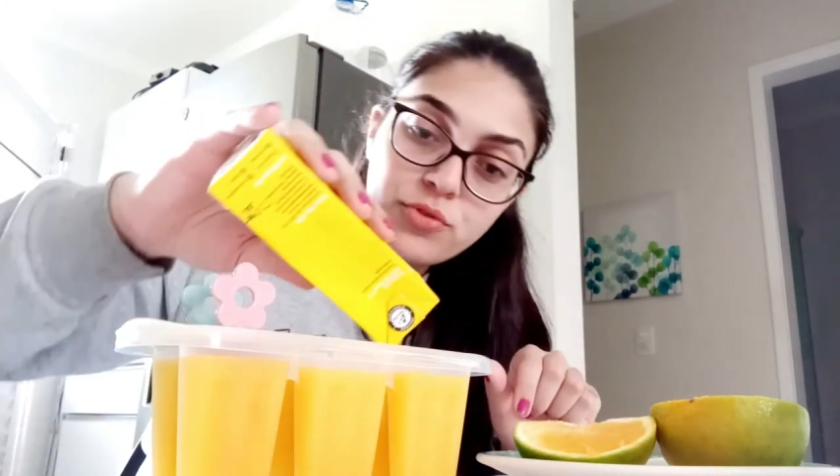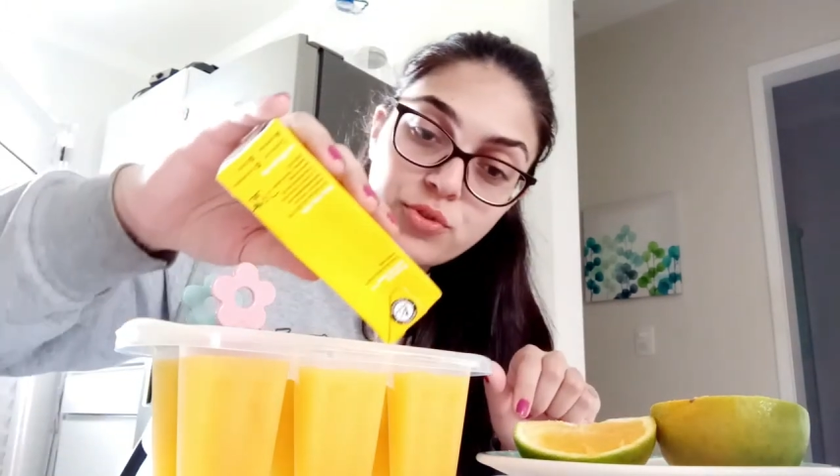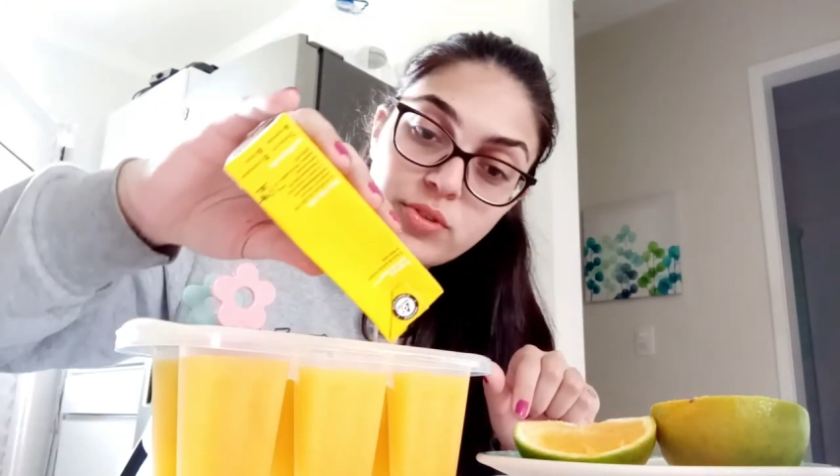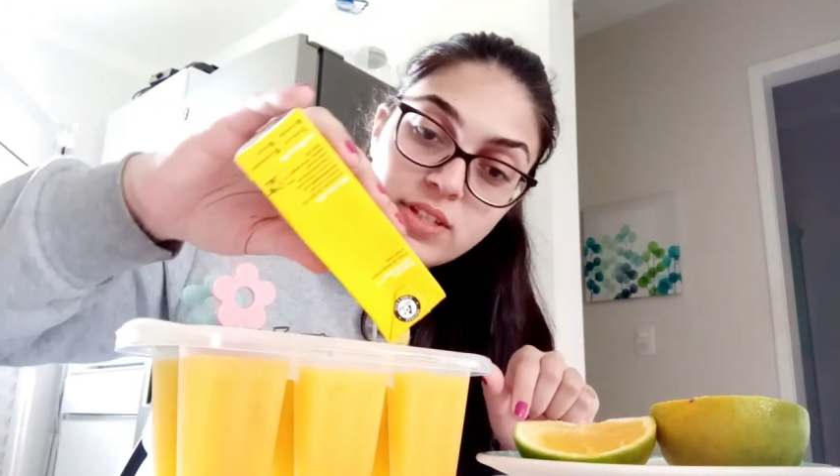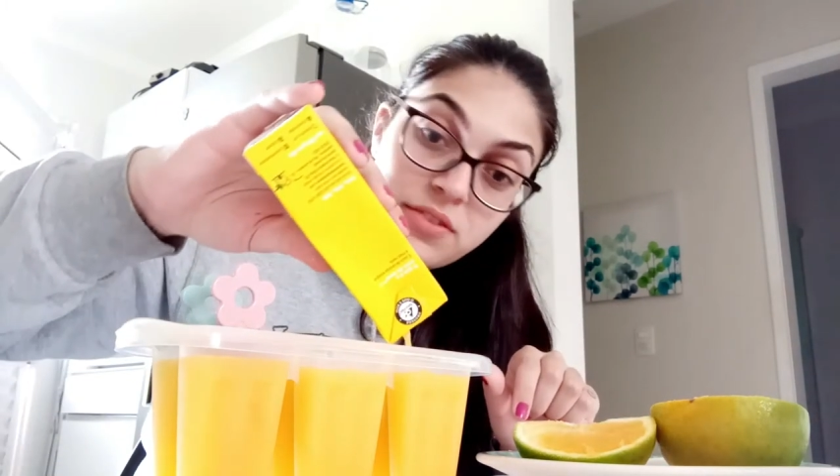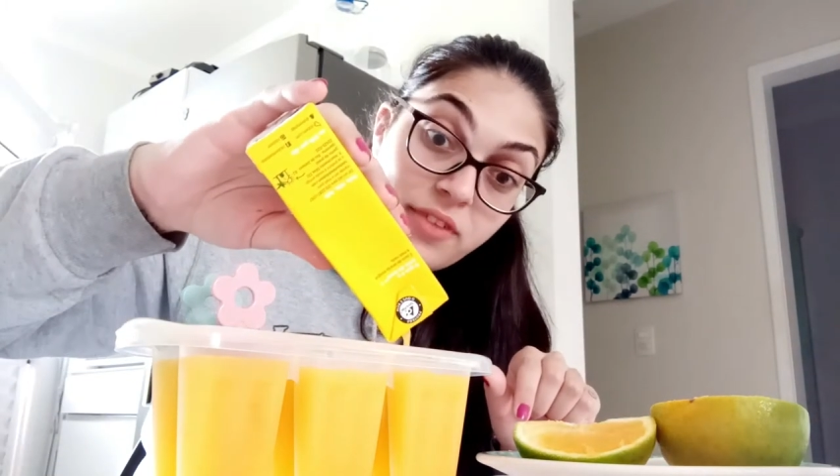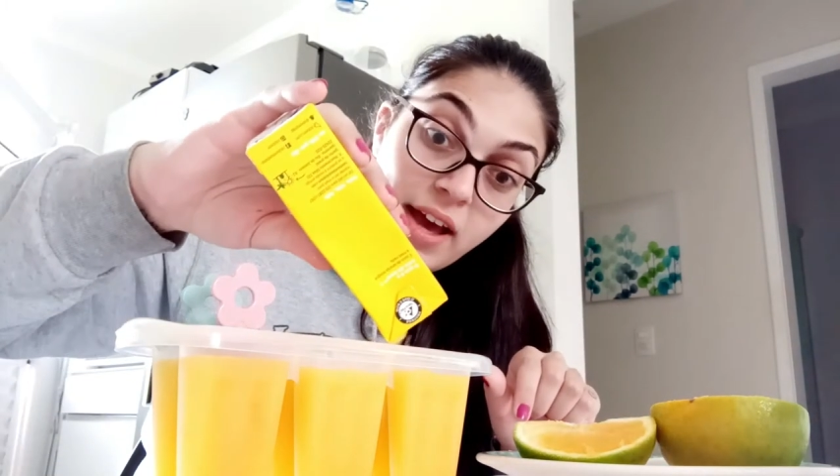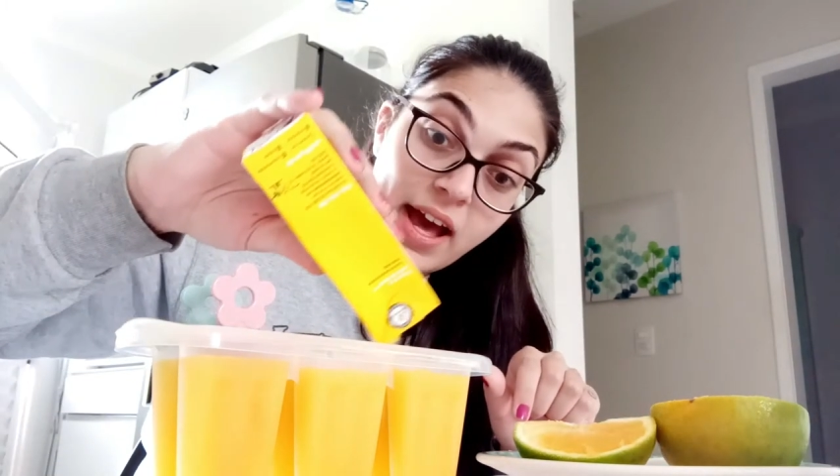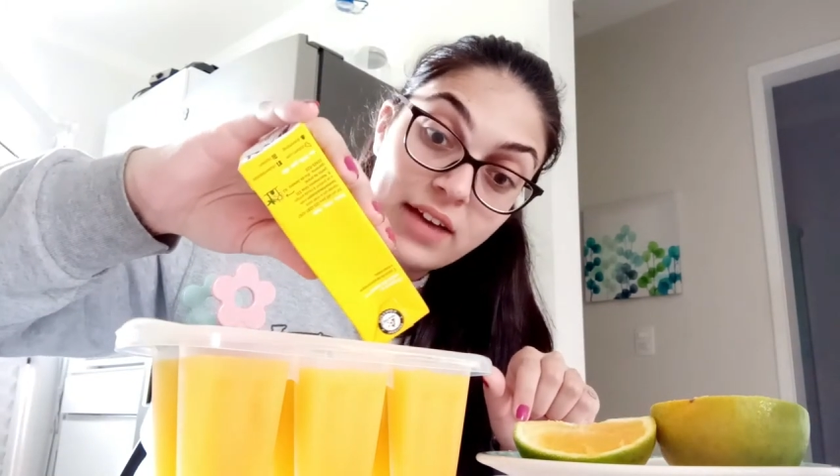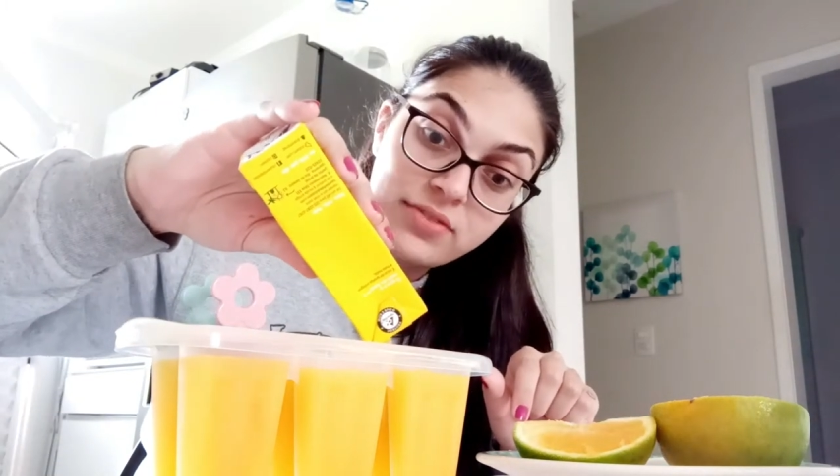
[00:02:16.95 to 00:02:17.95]
juice if I
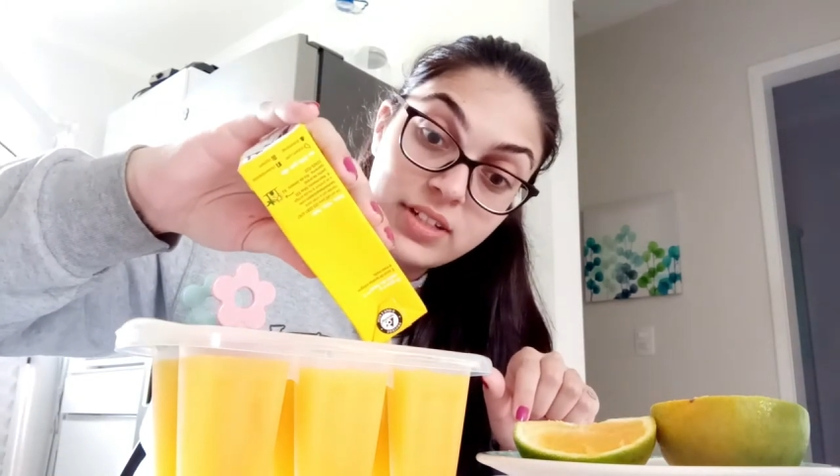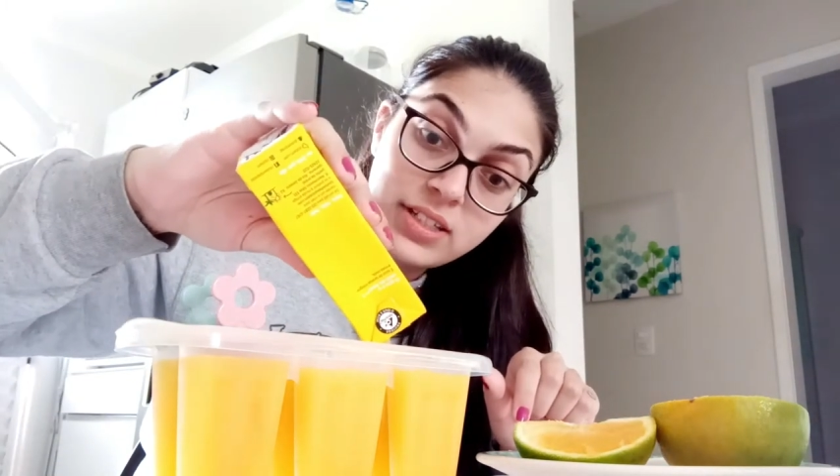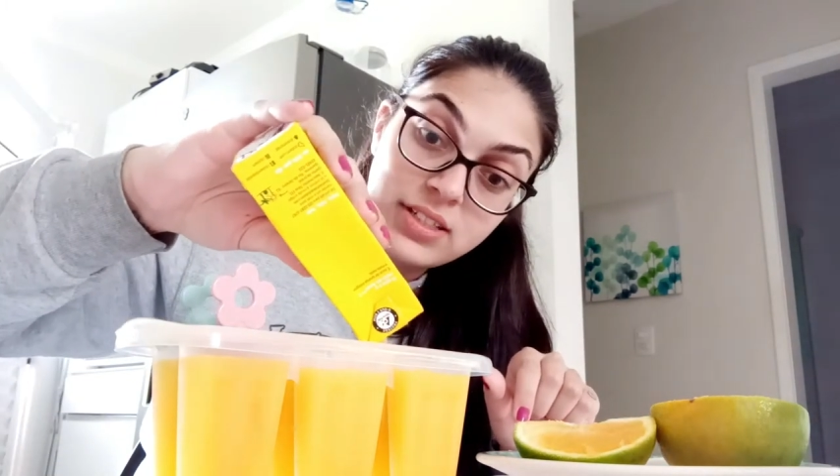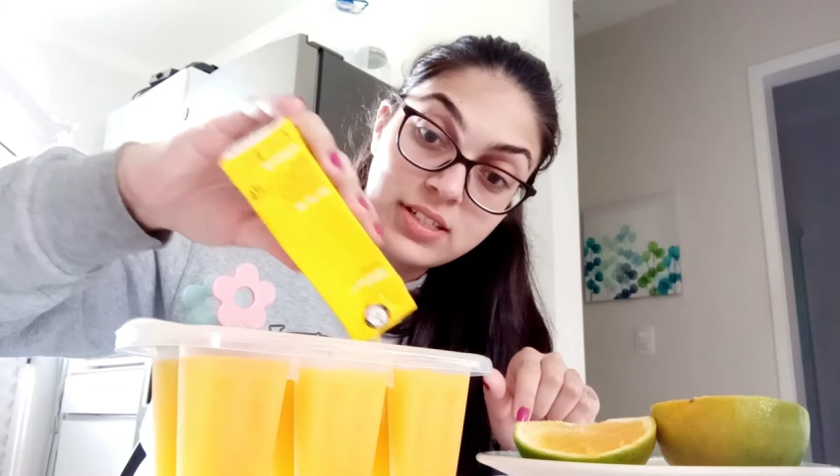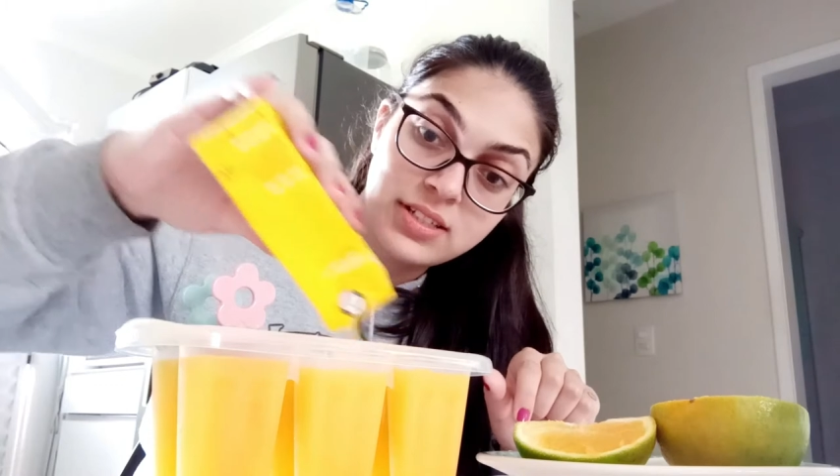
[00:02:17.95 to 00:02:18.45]
have it.